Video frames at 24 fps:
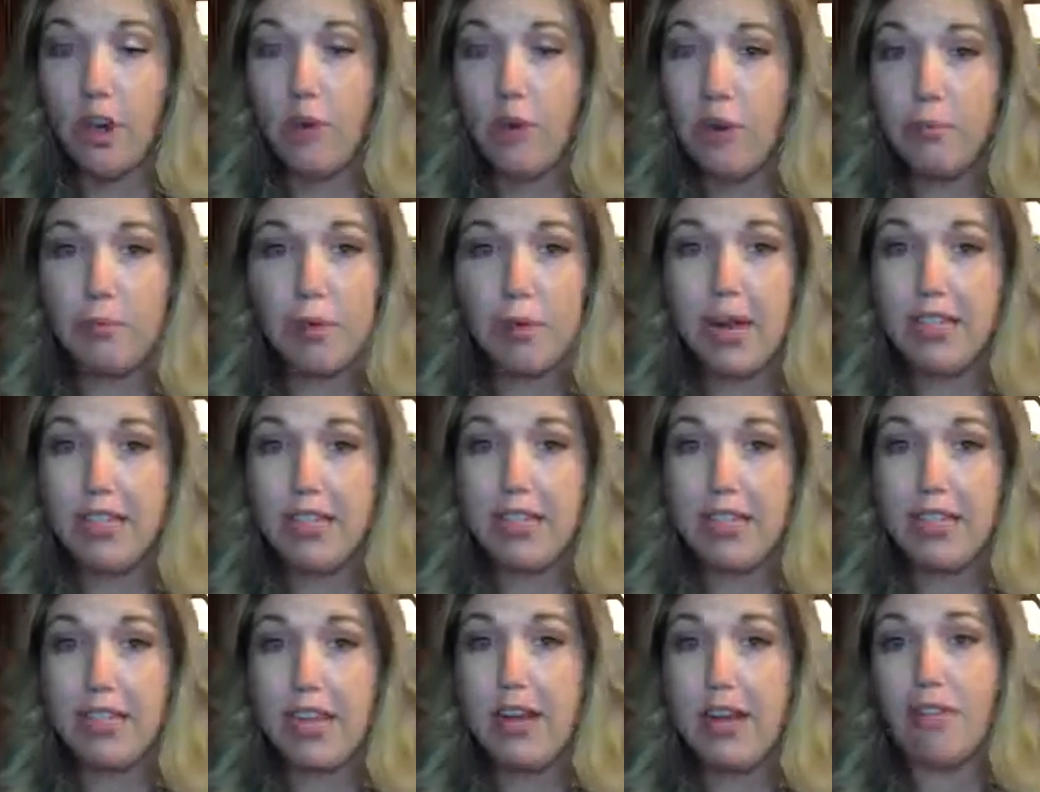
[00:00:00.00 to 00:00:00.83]
to go in
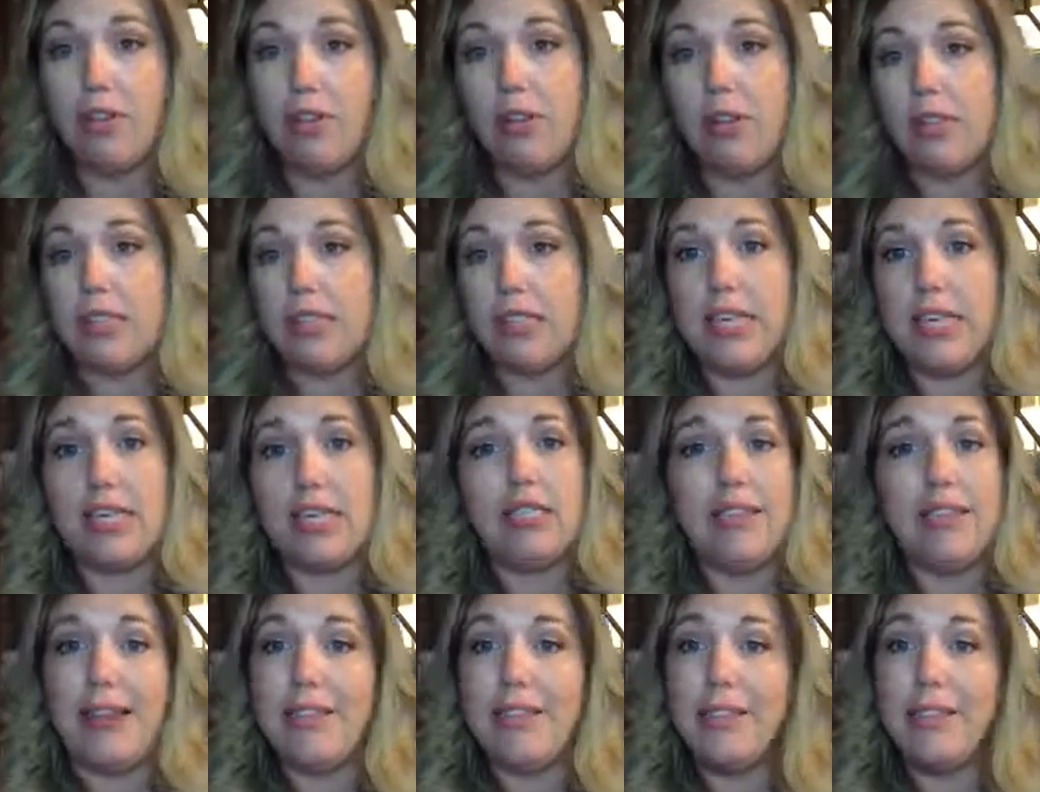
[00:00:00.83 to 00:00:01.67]
present levels.
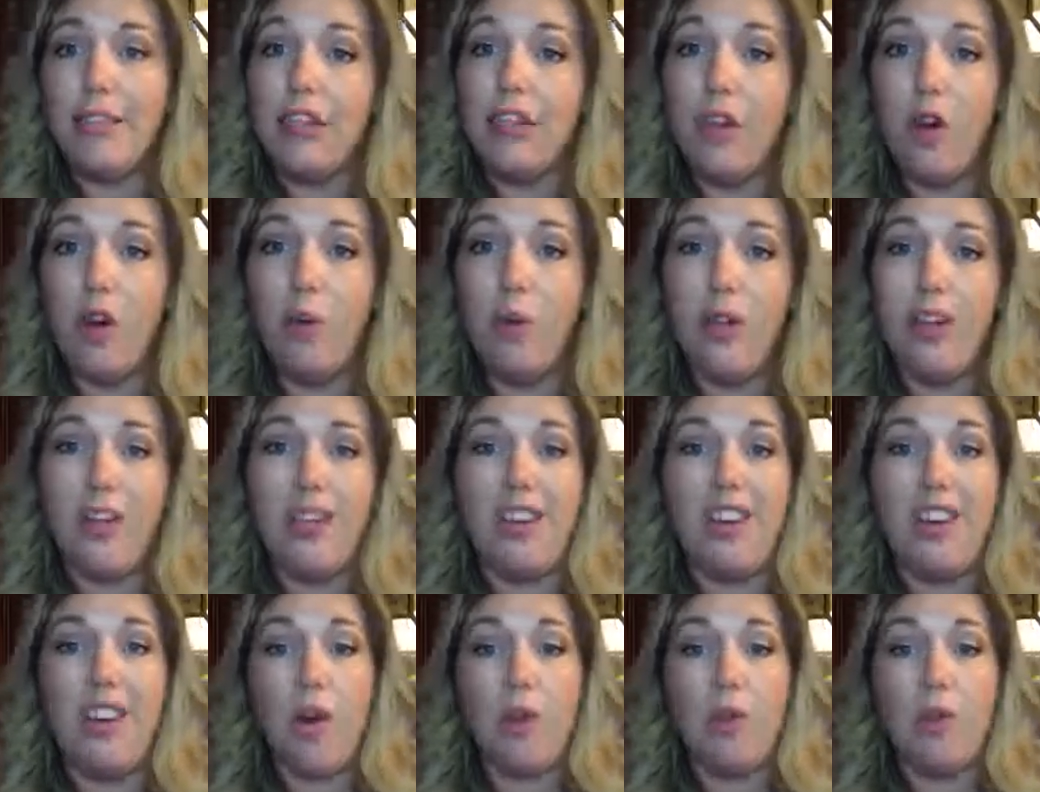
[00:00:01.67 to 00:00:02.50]
It doesn't go in
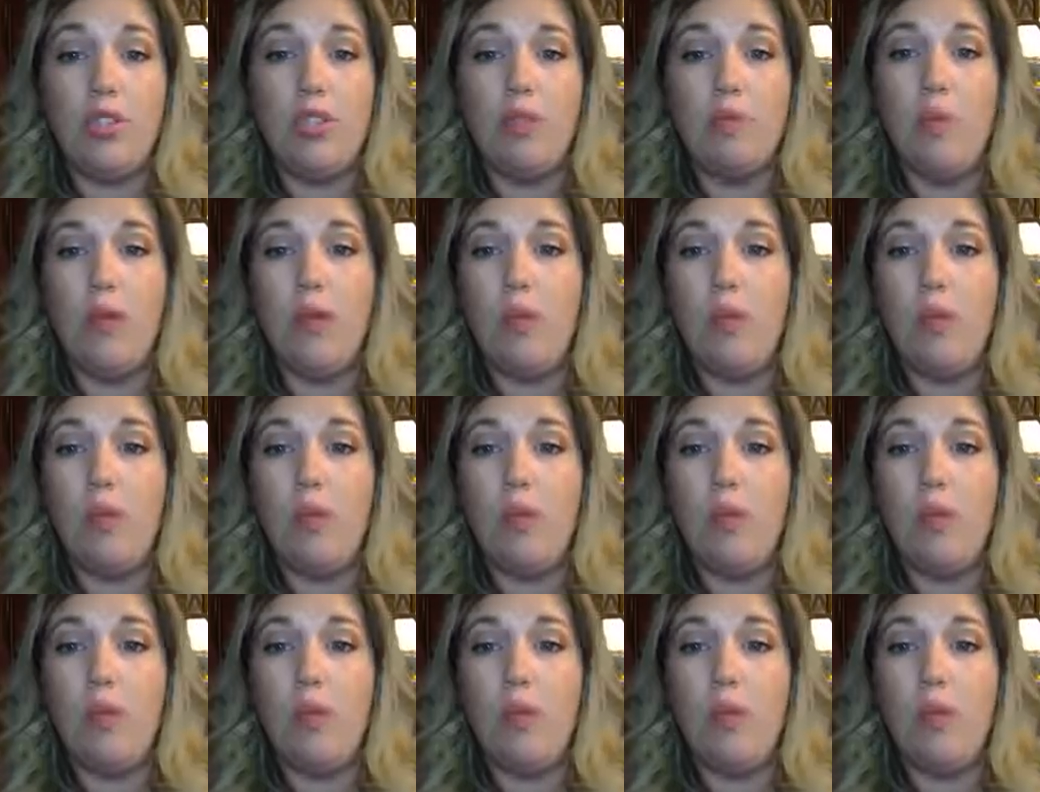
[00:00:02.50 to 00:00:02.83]
the notes.